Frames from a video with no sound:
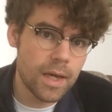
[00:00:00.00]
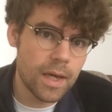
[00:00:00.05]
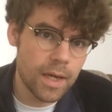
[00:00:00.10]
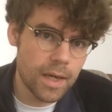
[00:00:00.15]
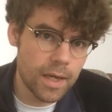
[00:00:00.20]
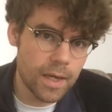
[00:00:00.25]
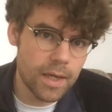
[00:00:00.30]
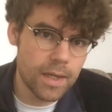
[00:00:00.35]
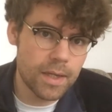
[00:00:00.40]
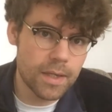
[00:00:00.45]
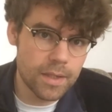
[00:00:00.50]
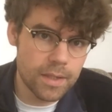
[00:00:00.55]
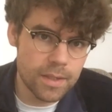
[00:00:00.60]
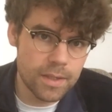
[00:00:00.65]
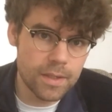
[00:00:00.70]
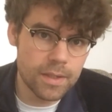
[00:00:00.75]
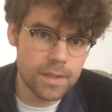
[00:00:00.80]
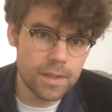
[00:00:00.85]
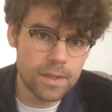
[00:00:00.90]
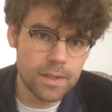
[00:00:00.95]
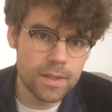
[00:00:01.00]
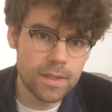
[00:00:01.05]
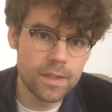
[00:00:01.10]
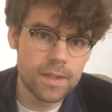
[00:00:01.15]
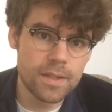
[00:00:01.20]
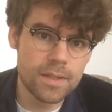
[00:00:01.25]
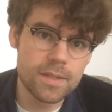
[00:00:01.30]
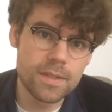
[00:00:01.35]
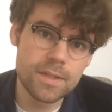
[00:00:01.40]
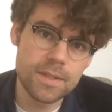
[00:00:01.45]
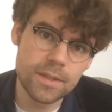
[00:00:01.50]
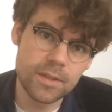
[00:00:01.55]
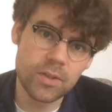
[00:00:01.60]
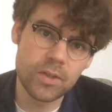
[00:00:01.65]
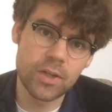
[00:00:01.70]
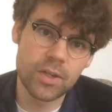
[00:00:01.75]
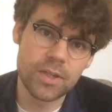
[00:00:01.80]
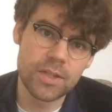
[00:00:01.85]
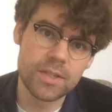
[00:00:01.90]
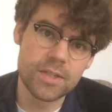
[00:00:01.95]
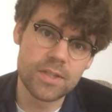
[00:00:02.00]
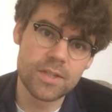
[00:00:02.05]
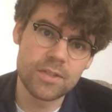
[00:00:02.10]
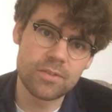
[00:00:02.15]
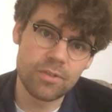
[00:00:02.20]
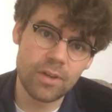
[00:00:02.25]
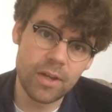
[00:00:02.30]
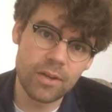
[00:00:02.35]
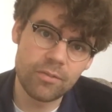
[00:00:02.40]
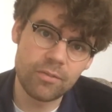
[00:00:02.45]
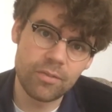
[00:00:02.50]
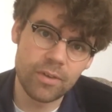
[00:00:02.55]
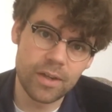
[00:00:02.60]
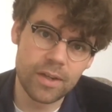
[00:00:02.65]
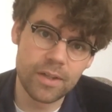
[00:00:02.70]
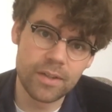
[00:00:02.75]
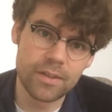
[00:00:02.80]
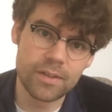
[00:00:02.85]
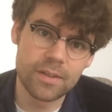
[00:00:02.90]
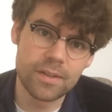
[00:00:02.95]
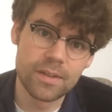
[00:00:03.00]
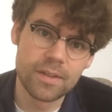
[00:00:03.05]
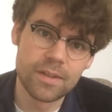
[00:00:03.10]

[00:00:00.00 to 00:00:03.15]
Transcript: and he's still got his grandfather